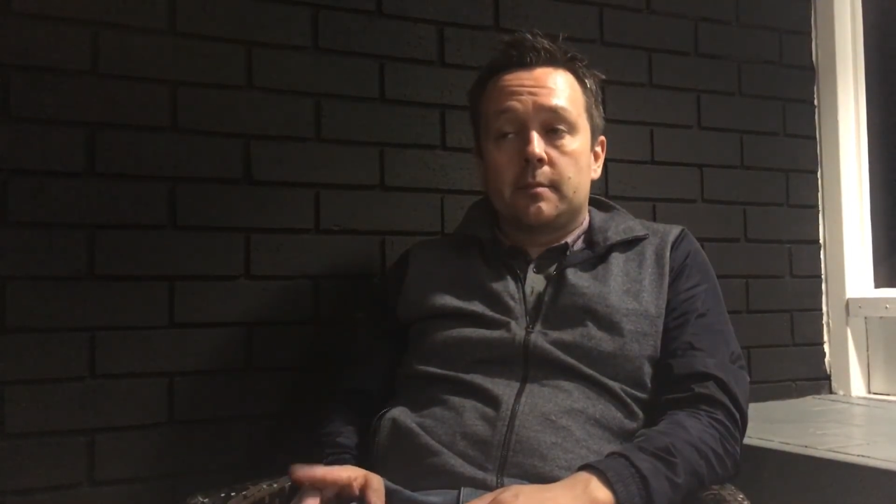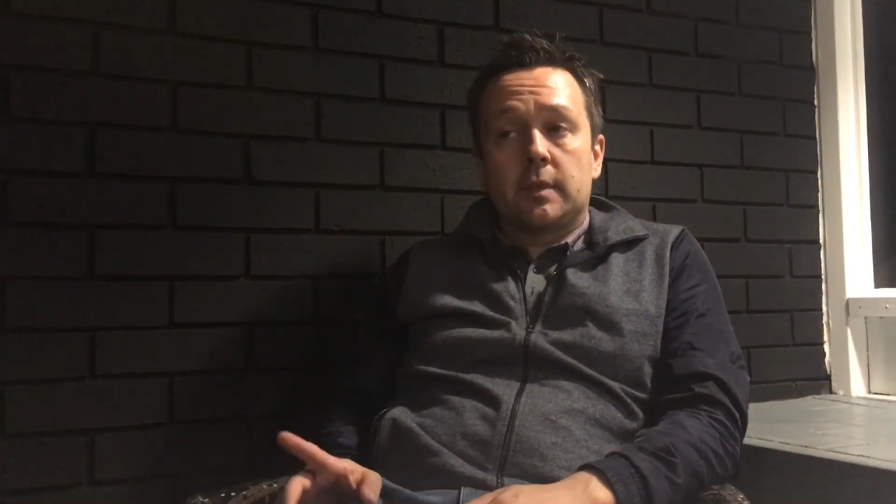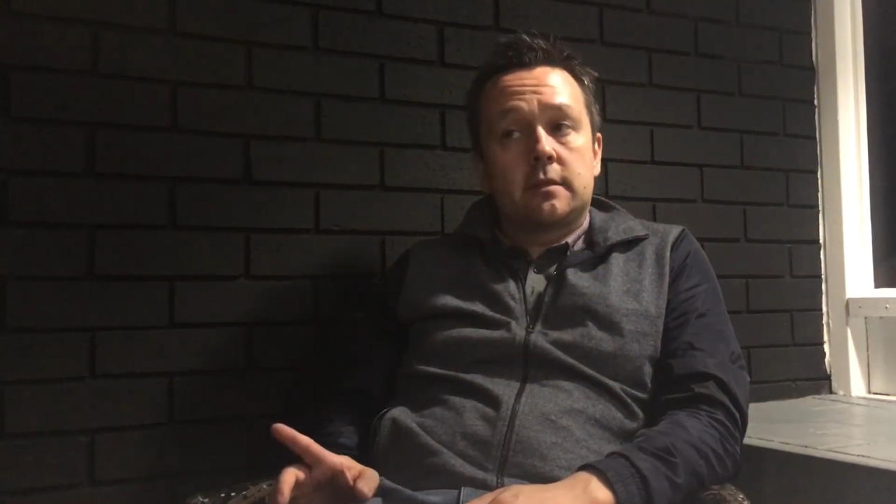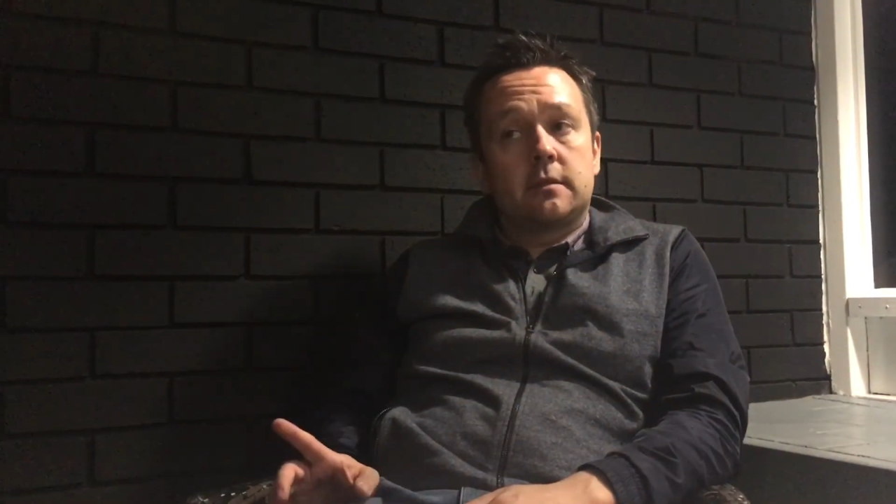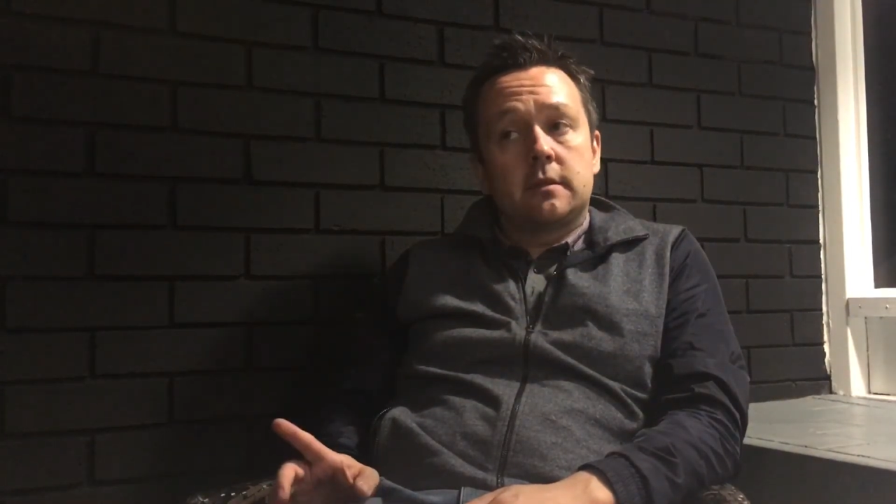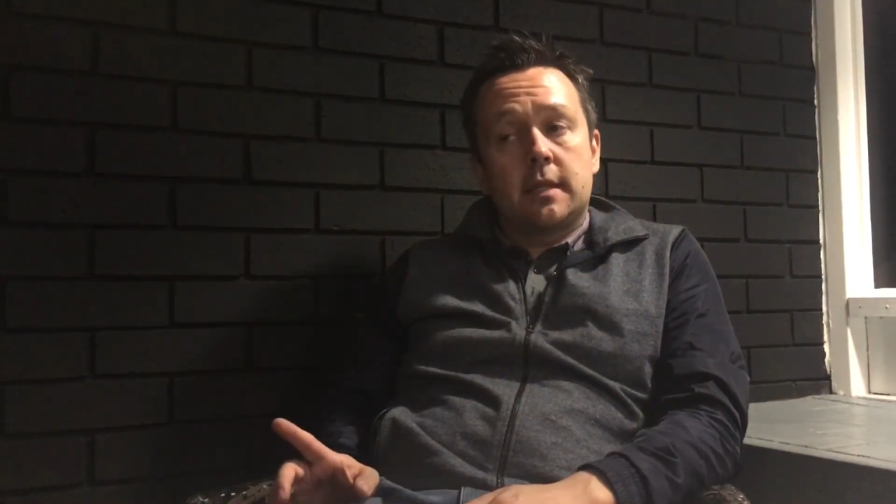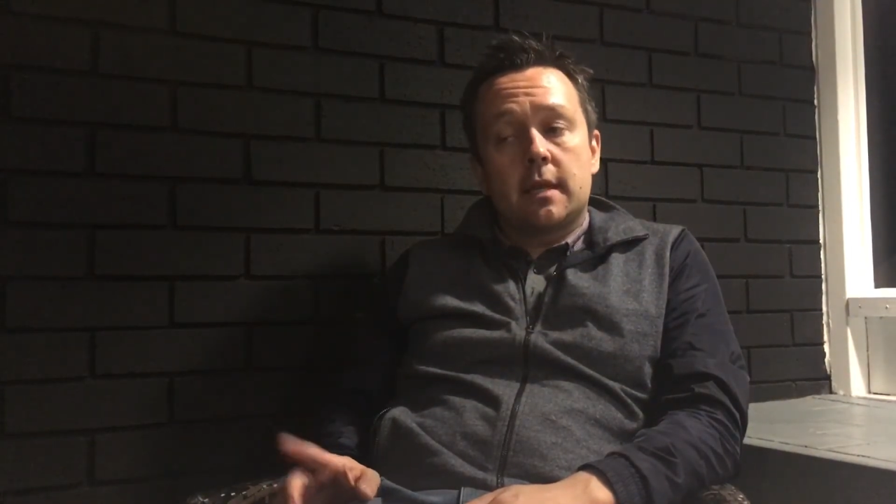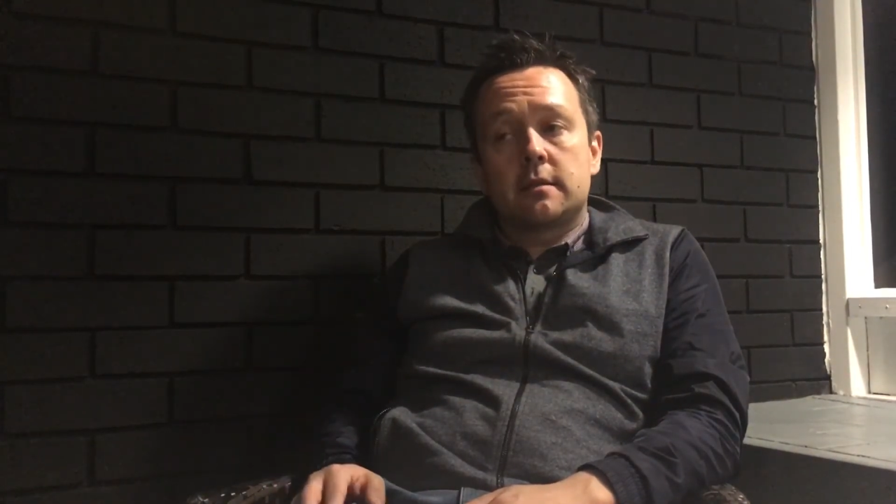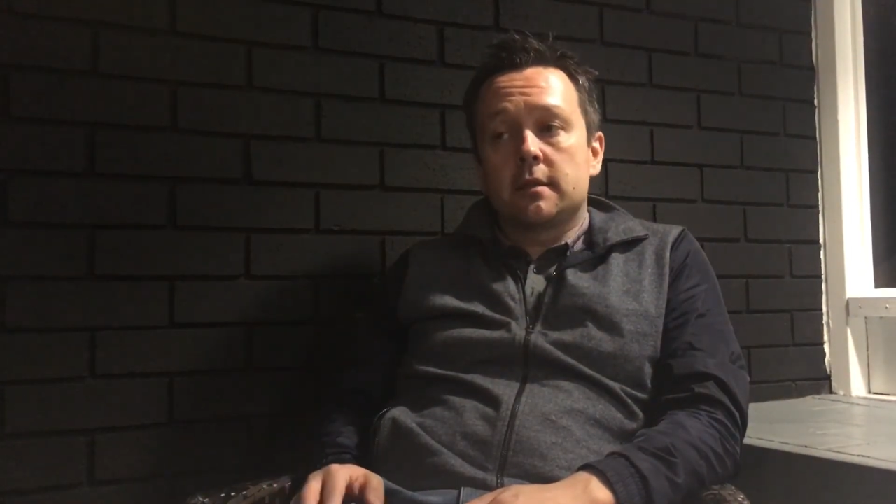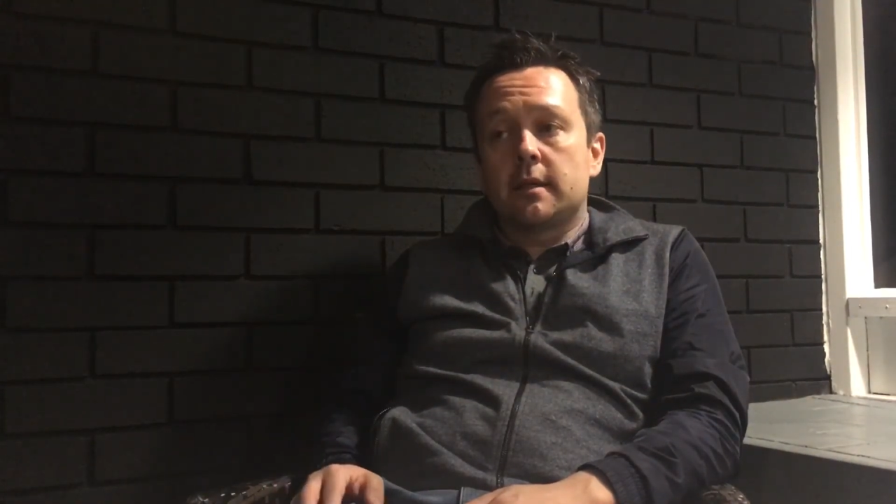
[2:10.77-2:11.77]
but
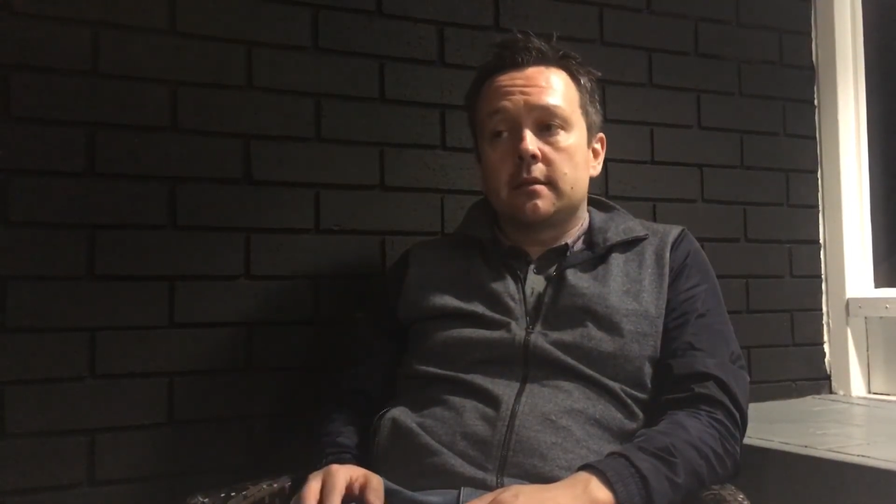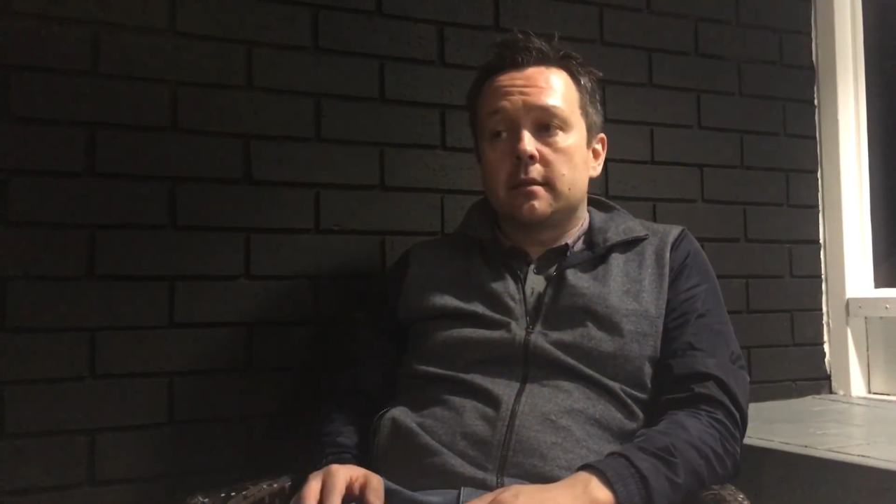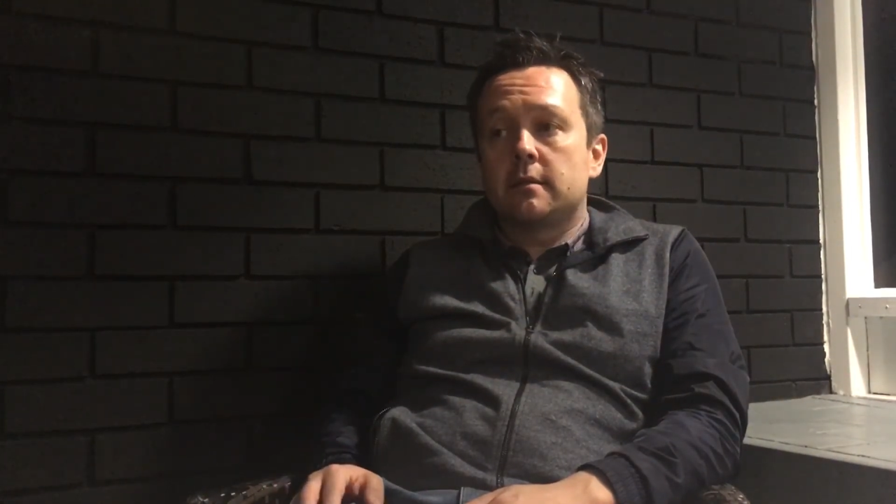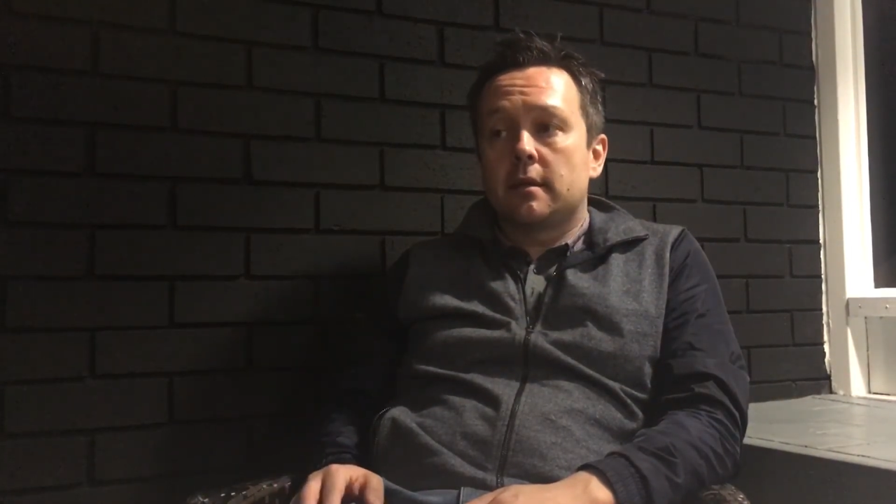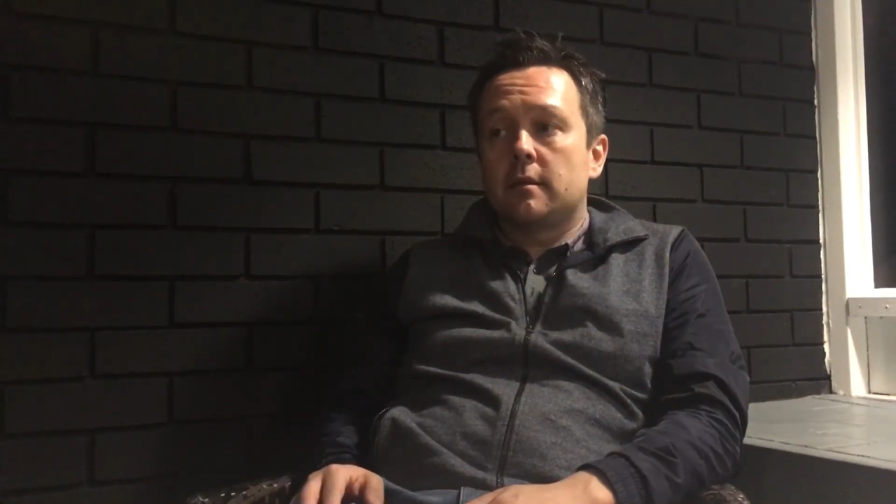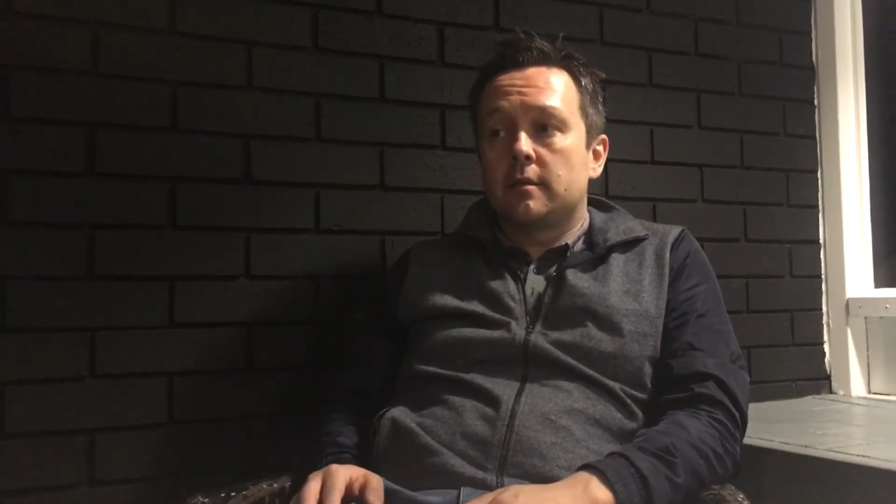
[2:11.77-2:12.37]
yeah, tonight they,